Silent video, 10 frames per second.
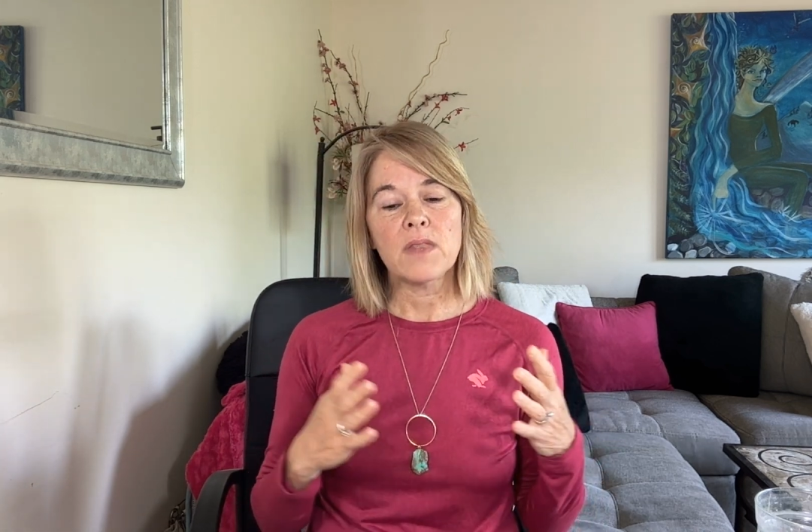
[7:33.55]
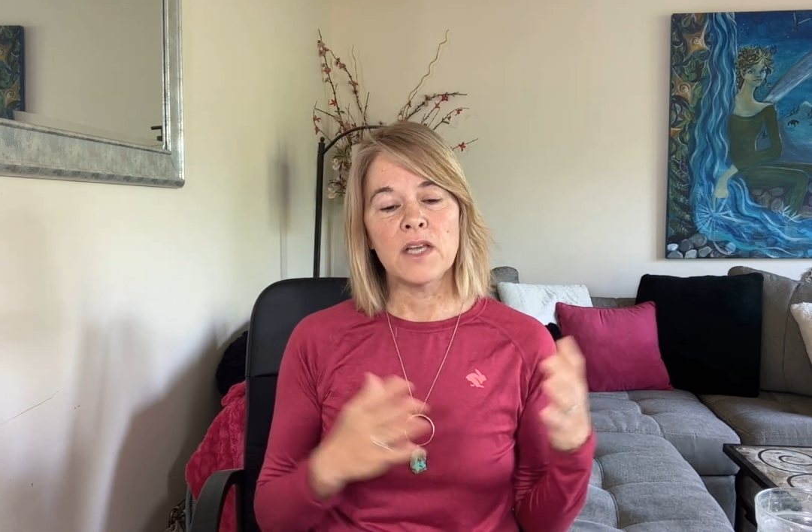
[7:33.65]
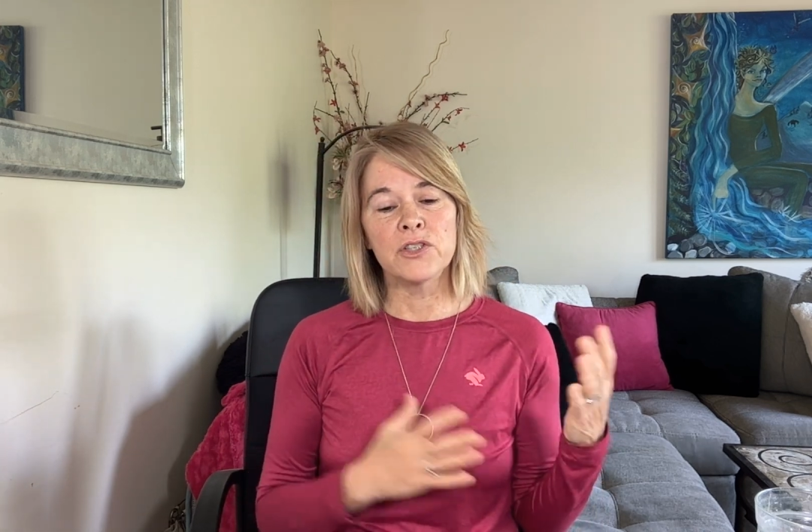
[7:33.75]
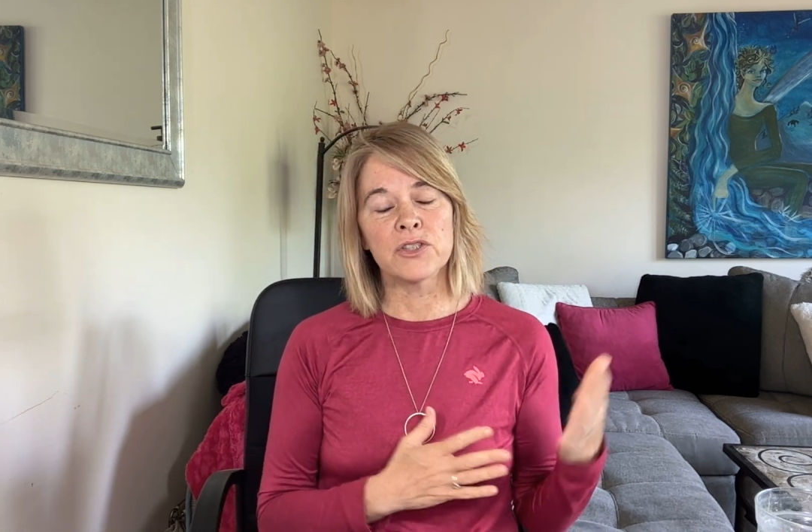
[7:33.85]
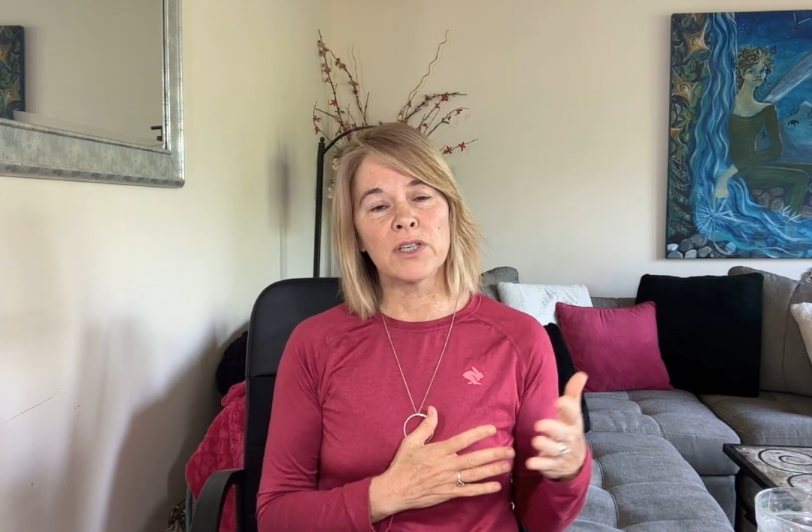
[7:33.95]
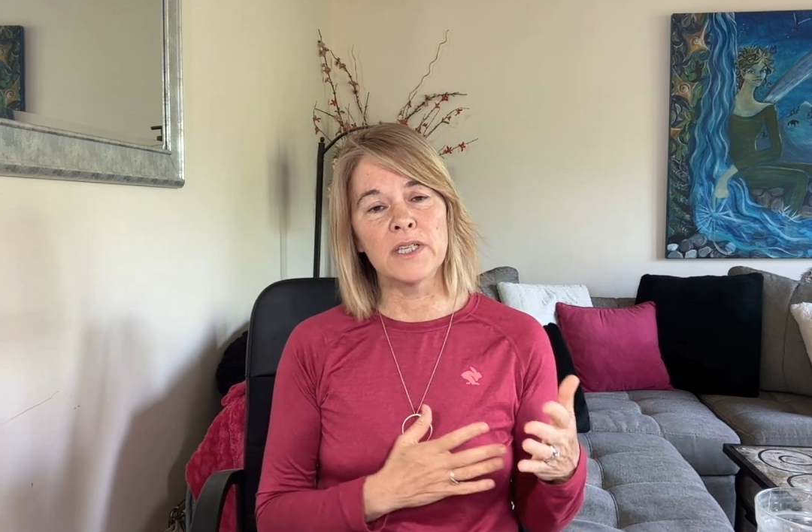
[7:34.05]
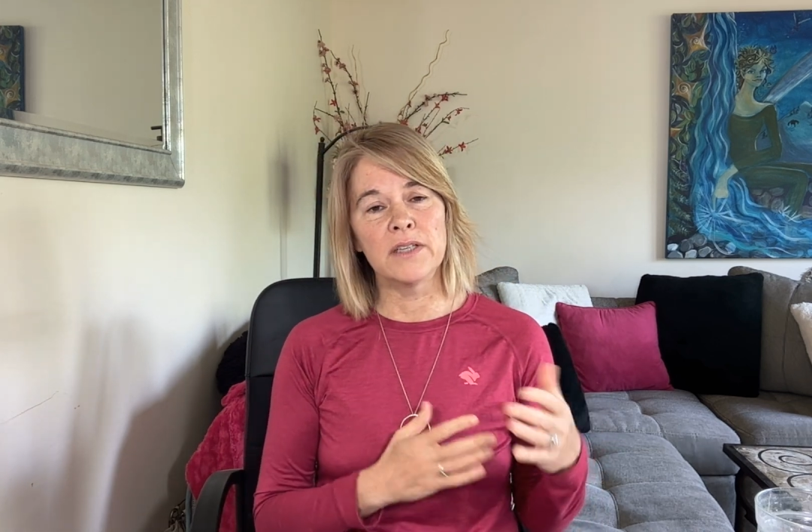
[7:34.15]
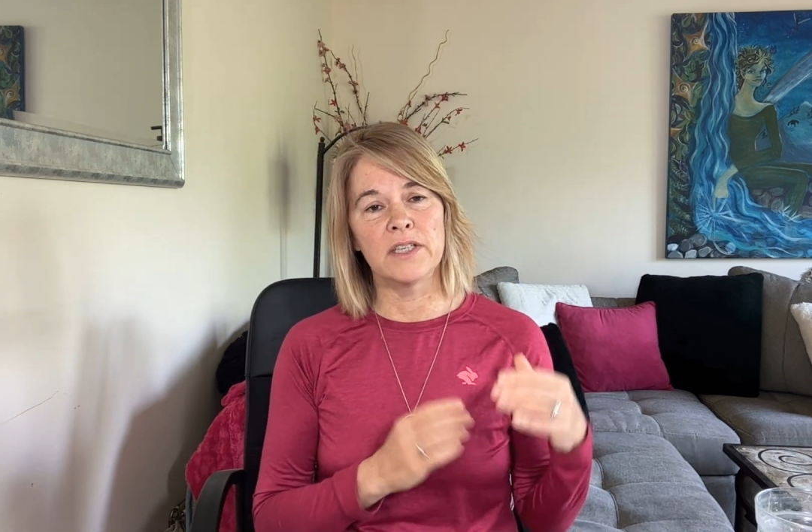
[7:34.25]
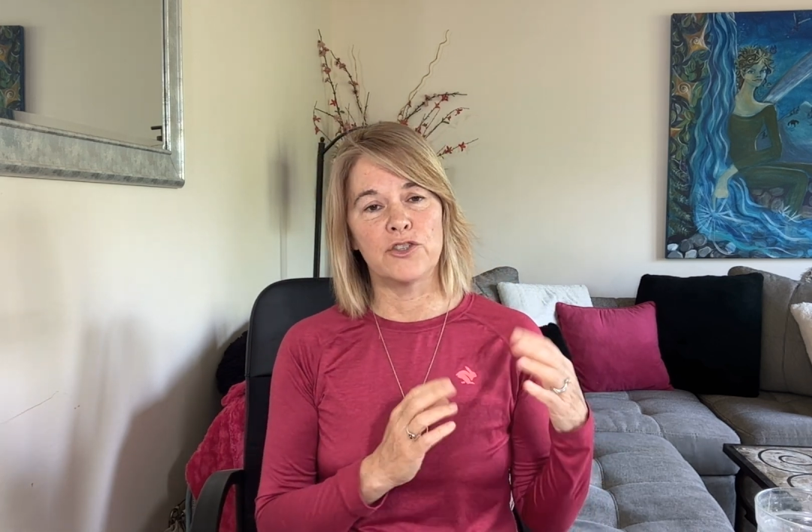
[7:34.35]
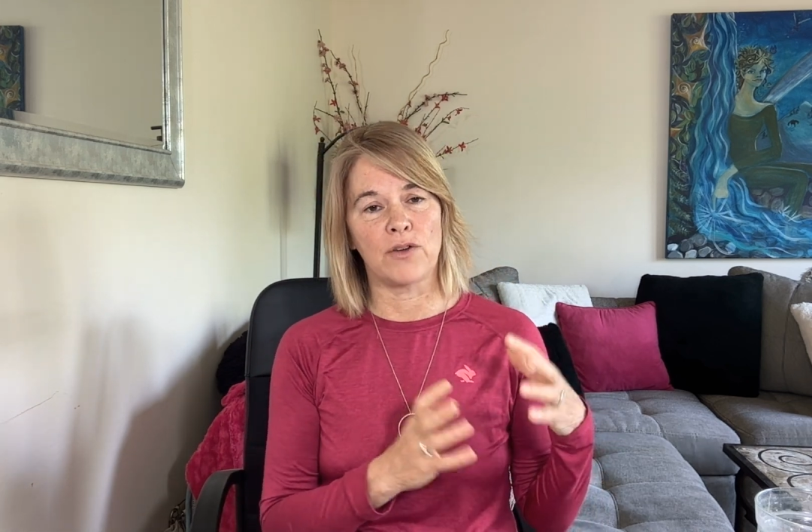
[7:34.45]

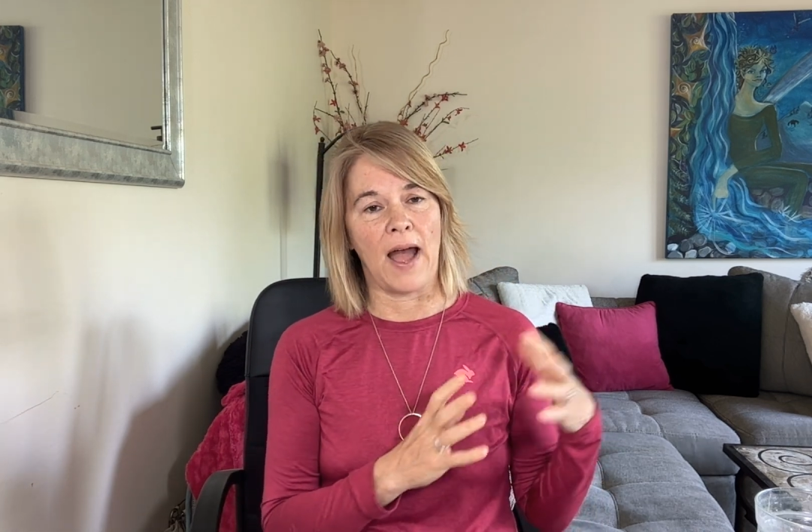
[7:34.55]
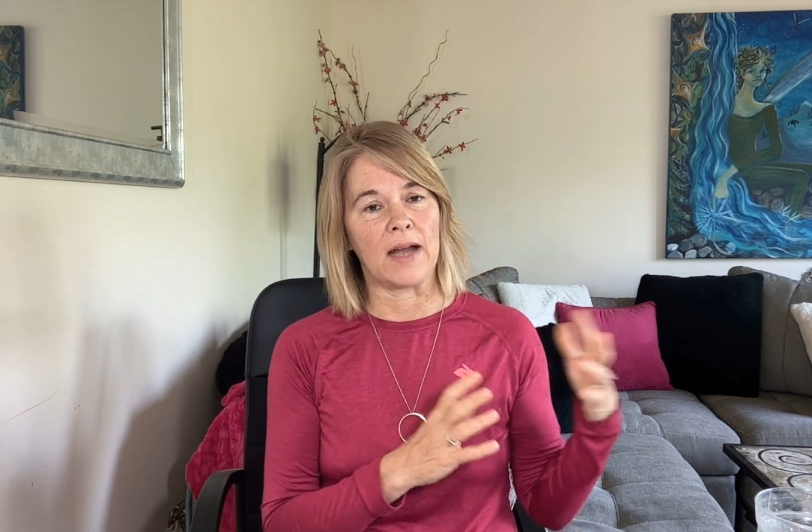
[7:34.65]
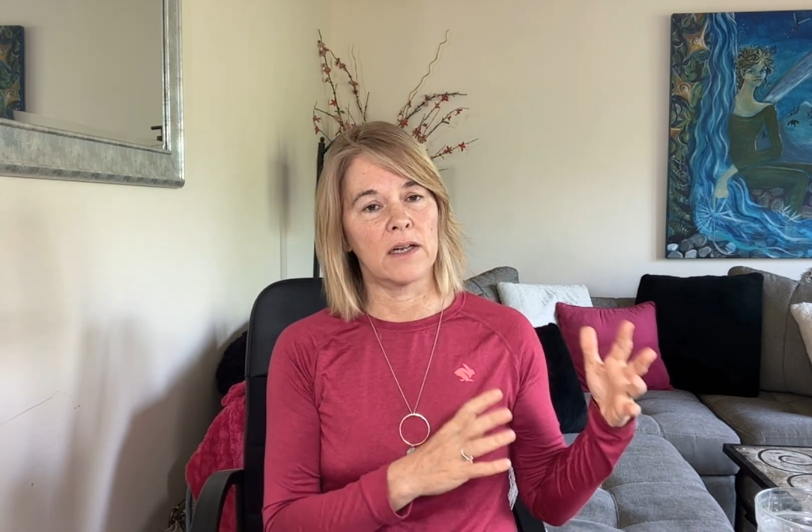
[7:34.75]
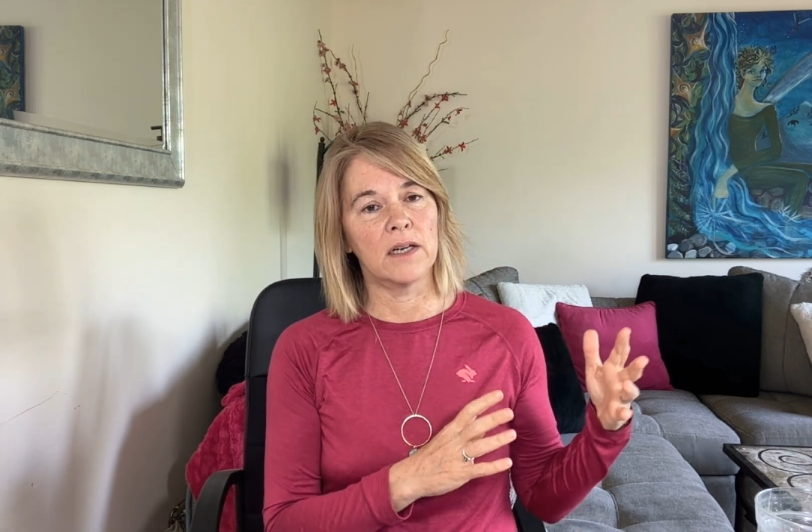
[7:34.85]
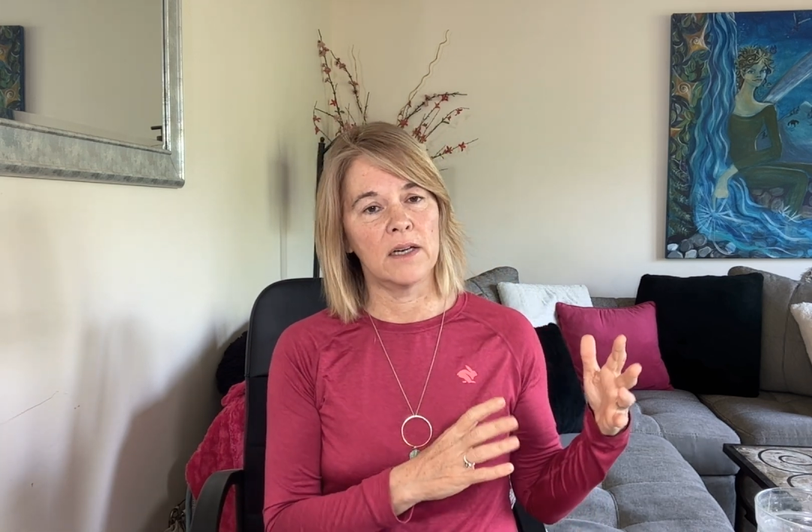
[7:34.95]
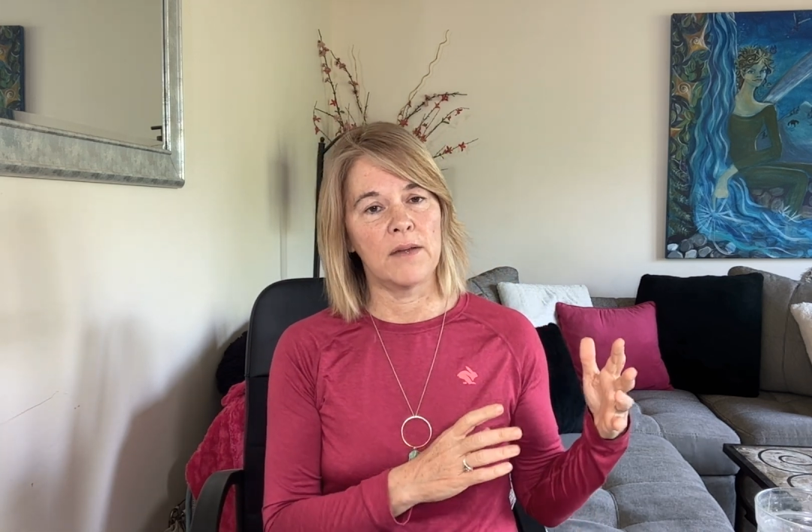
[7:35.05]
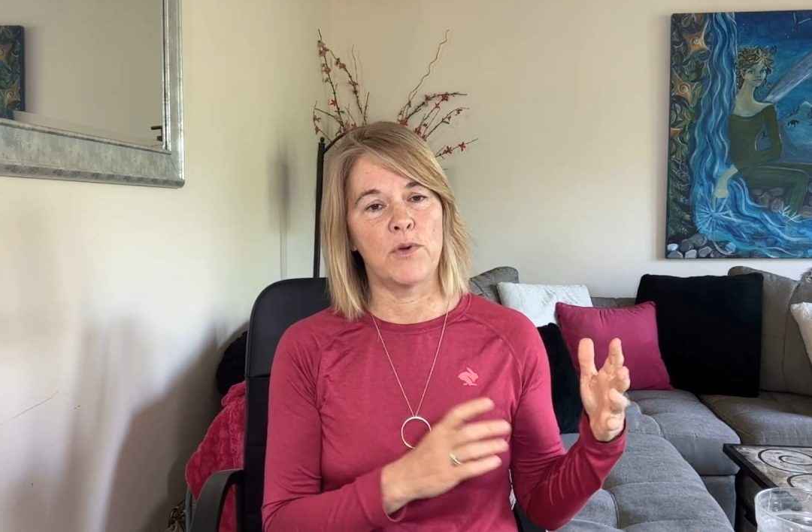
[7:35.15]
started the tracker,